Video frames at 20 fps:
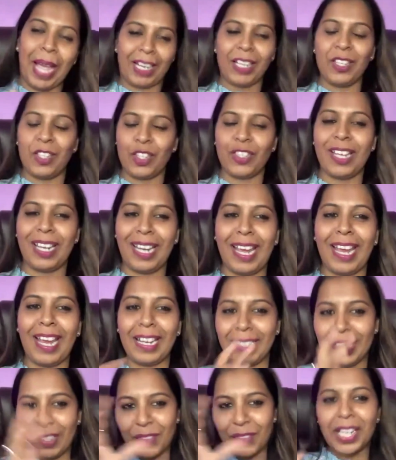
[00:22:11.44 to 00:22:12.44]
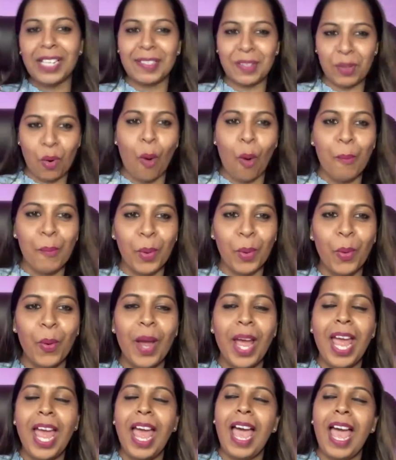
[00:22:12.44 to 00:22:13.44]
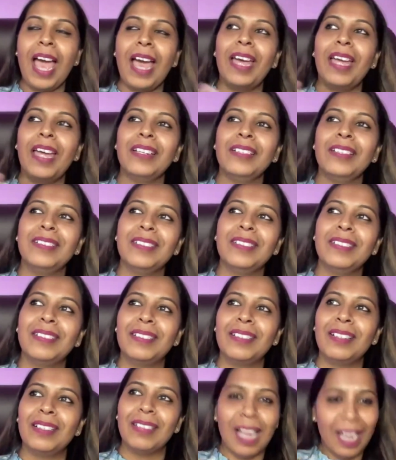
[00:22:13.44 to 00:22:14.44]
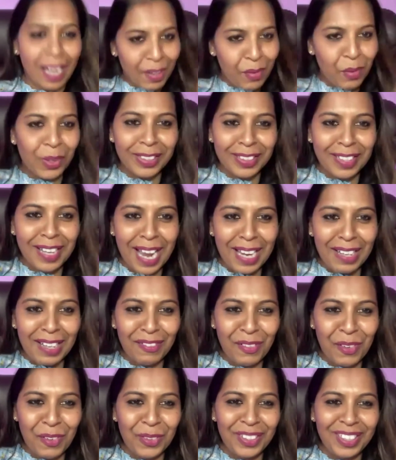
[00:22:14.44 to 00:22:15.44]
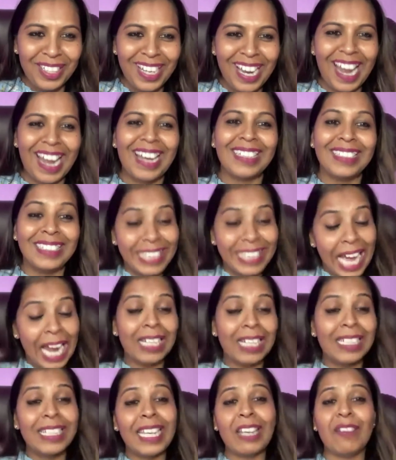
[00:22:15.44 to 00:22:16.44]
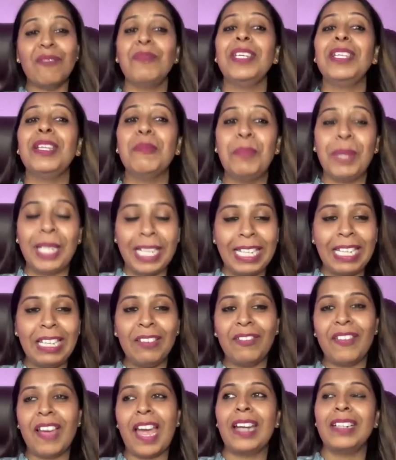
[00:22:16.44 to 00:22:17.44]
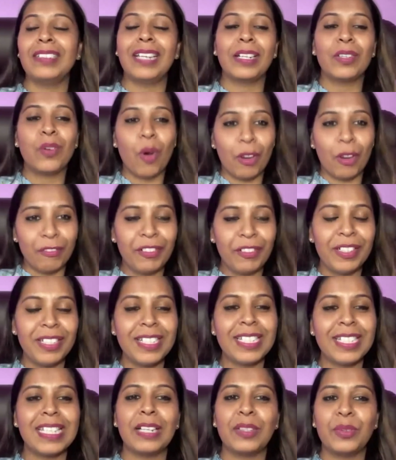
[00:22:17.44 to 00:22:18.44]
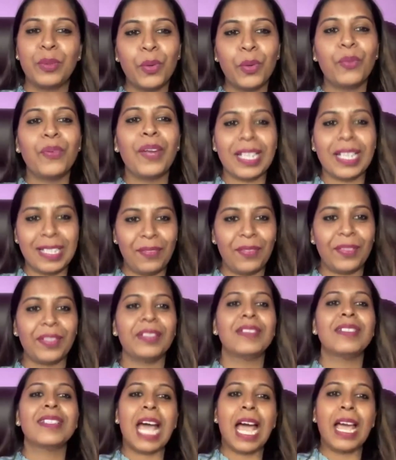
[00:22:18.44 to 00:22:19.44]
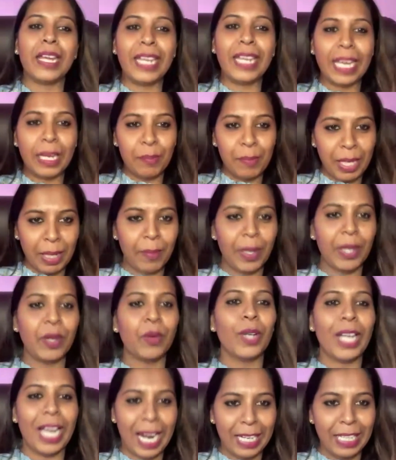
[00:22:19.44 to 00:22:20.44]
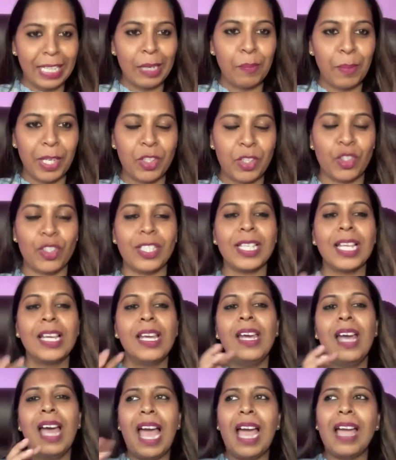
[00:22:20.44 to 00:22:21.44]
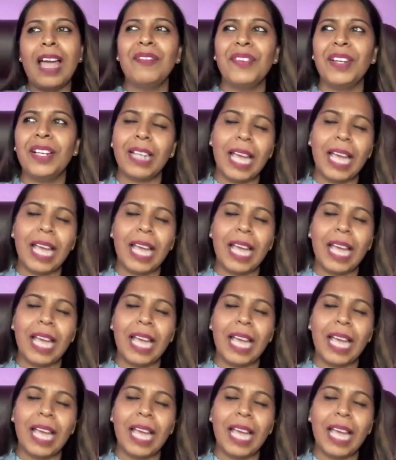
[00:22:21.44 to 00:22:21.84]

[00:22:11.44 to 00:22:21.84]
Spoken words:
package that I had given as a combo. And I won the iPhone. And that gave me the belief and that confidence that through FlexiFunnels, I can make my own landing pages. I